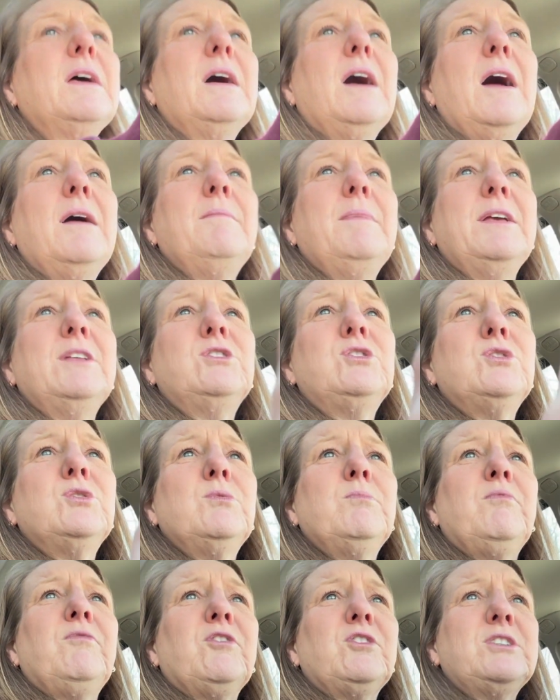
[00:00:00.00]
I made
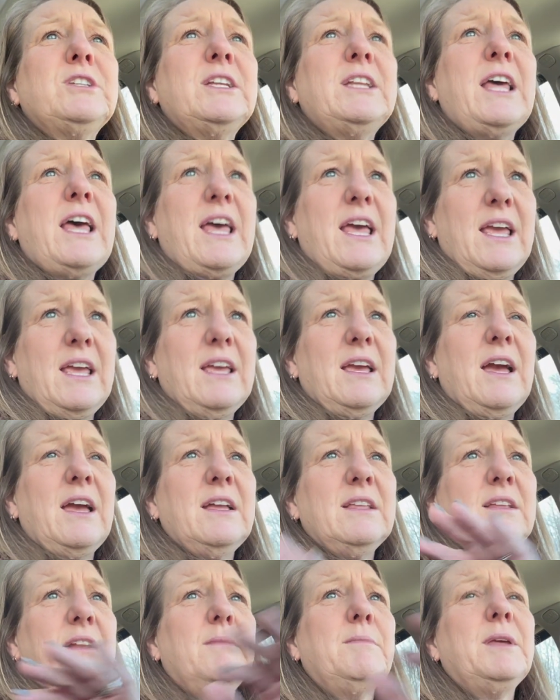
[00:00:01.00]
soup for today. I
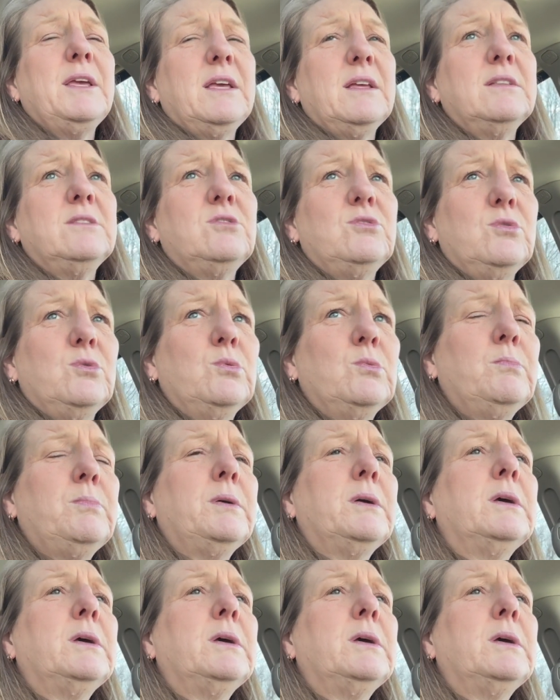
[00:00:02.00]
ended up making soup,